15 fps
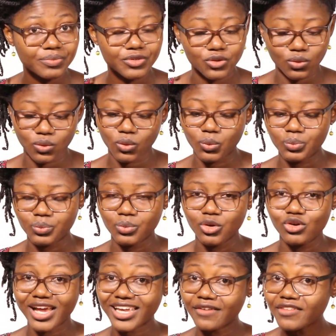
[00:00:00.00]
So
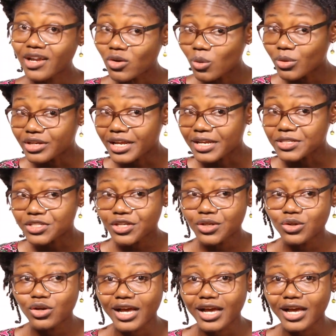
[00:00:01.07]
you are given accommodation,